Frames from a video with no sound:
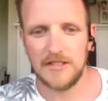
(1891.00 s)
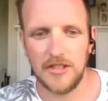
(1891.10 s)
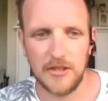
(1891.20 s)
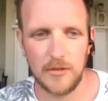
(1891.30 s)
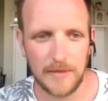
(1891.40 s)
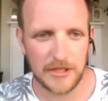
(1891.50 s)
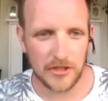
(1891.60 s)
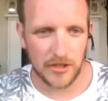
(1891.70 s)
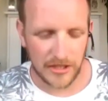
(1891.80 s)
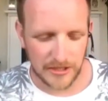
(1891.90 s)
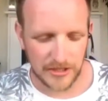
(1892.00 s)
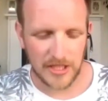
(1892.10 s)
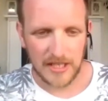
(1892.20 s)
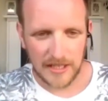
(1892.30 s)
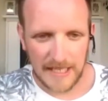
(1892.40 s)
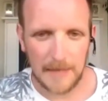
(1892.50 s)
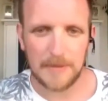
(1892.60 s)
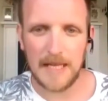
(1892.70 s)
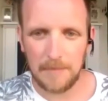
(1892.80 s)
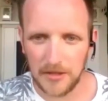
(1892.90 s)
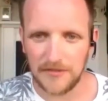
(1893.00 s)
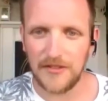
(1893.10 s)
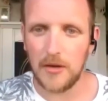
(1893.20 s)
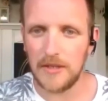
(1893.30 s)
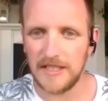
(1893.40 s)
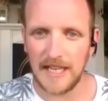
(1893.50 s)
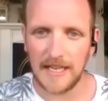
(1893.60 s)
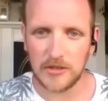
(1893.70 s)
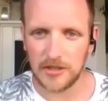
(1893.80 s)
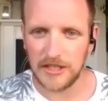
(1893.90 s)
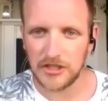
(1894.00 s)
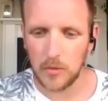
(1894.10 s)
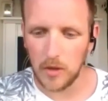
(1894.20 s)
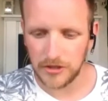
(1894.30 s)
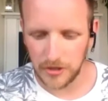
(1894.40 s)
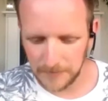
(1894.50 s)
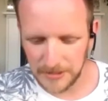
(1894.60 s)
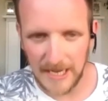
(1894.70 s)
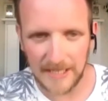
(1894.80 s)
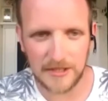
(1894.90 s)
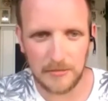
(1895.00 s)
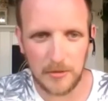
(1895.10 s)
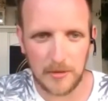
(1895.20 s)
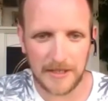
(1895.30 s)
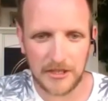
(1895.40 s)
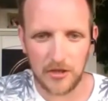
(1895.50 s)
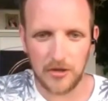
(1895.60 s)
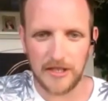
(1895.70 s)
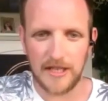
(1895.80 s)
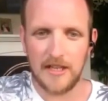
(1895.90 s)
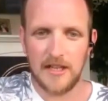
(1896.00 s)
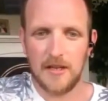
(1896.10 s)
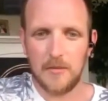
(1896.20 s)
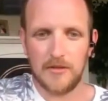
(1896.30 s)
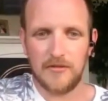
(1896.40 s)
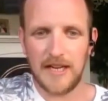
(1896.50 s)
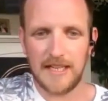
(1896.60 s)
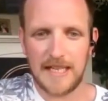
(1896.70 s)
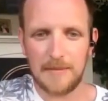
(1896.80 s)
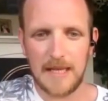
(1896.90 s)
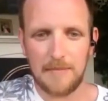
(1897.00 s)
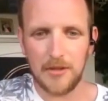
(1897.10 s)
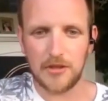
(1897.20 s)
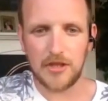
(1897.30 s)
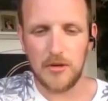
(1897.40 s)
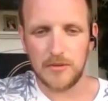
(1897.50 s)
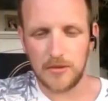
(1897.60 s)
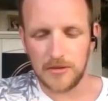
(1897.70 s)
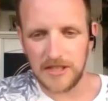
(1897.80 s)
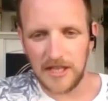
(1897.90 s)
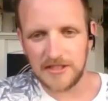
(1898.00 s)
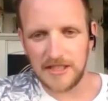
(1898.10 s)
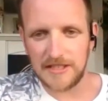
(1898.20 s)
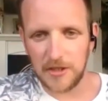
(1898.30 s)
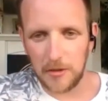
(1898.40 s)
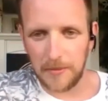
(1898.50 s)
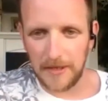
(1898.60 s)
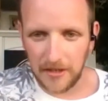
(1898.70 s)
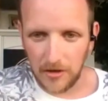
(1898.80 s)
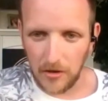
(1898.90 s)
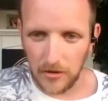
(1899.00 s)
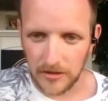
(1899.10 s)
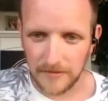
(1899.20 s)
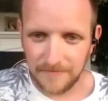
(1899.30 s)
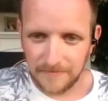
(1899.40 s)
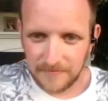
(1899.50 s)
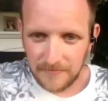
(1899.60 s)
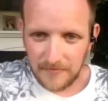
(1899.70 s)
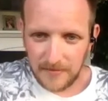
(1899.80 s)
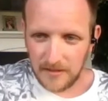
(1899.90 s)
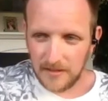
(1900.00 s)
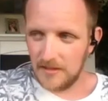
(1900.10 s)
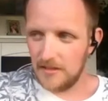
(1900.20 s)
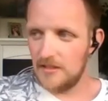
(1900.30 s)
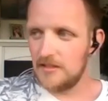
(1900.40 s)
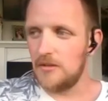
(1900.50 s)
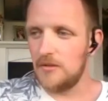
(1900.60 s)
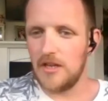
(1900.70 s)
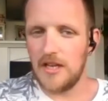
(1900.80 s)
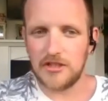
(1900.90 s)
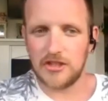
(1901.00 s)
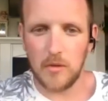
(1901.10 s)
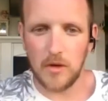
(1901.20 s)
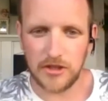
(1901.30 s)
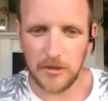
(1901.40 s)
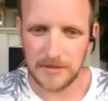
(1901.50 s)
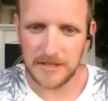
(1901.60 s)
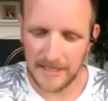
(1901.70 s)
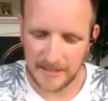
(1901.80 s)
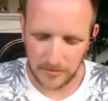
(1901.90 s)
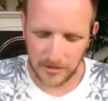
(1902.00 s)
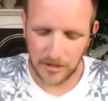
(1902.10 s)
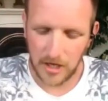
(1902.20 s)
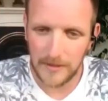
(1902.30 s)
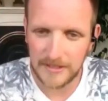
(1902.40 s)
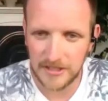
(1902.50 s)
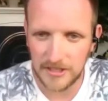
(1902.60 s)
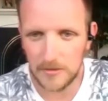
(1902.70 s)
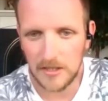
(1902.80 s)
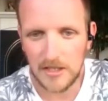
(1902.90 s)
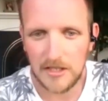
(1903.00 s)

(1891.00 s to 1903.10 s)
Good. You want to make sure you're just keeping that blood flowing in your legs. Got these squat jumps next. We want to make sure that we're really keeping that blood going. We don't want to start seizing up here at all. So we've got our squat jumps next that we're going to go into.